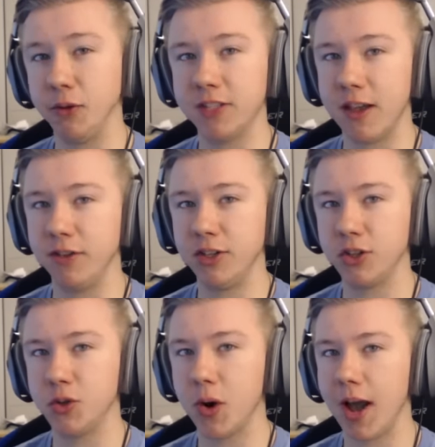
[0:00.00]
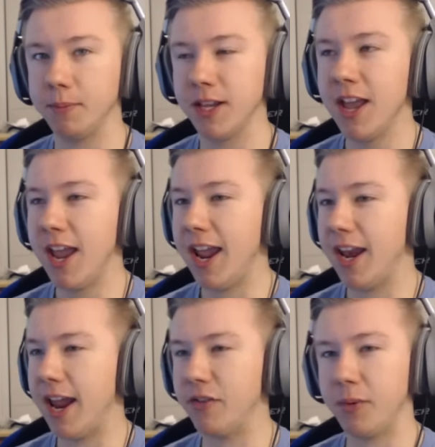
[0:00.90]
Evil 7 just dropped
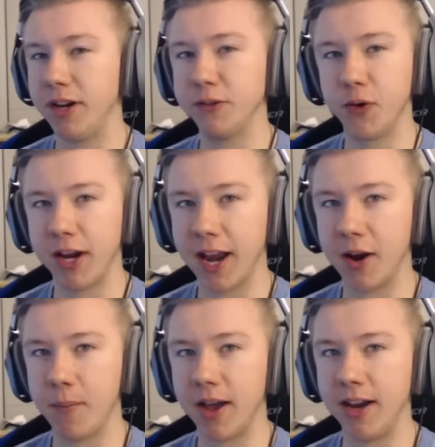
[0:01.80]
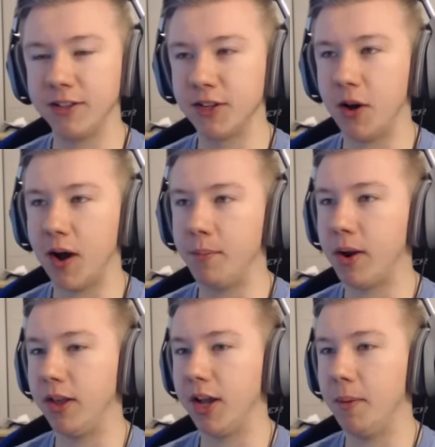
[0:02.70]
and everybody's freaking out about it, so I'm
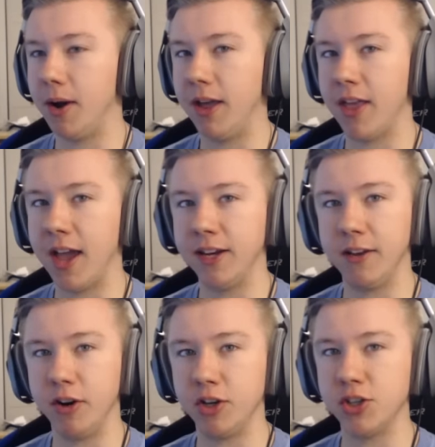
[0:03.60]
probably gonna buy that and give it